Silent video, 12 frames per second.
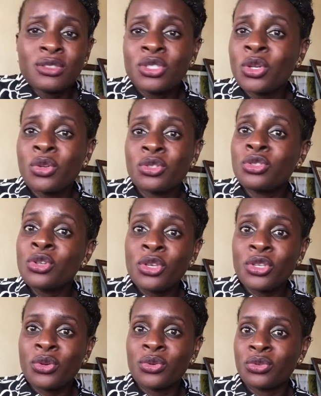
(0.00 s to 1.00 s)
Do
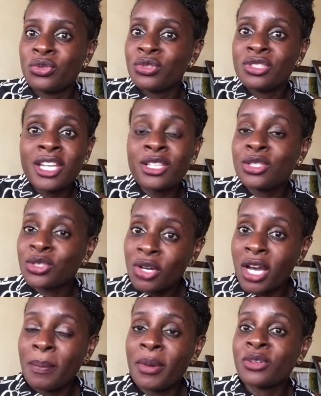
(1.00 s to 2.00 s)
you just talk
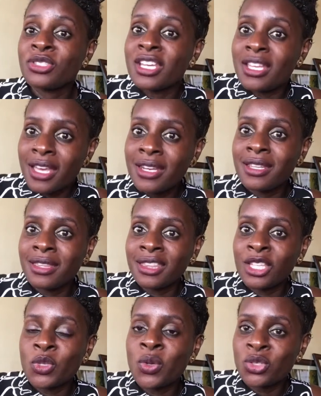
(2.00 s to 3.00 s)
about anything
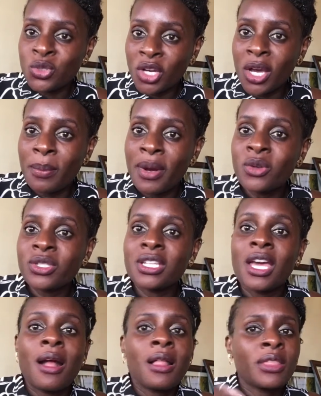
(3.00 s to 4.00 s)
that you want to talk about
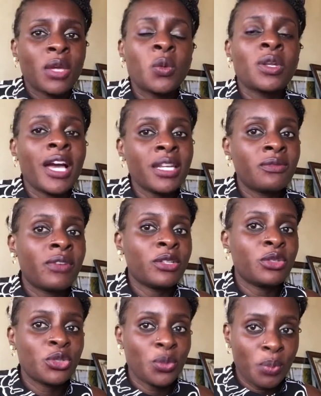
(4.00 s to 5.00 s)
that will add
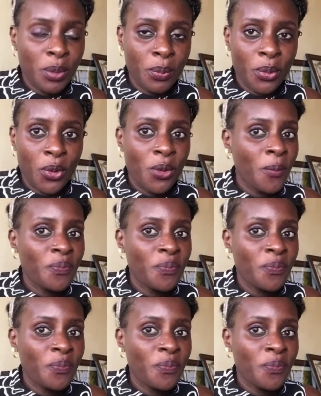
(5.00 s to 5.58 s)
value to people.